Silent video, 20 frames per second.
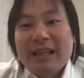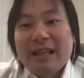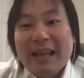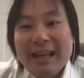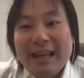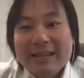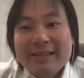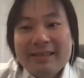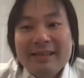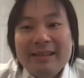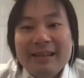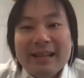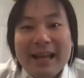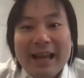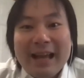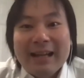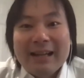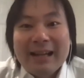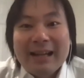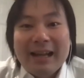isn't
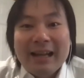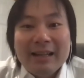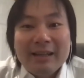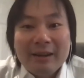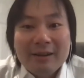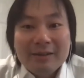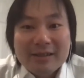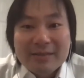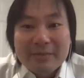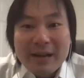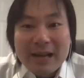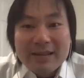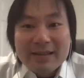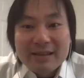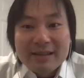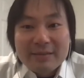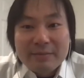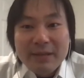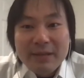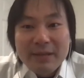at a
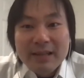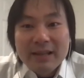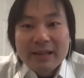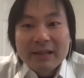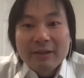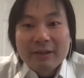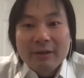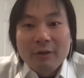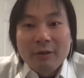Toastmasters meeting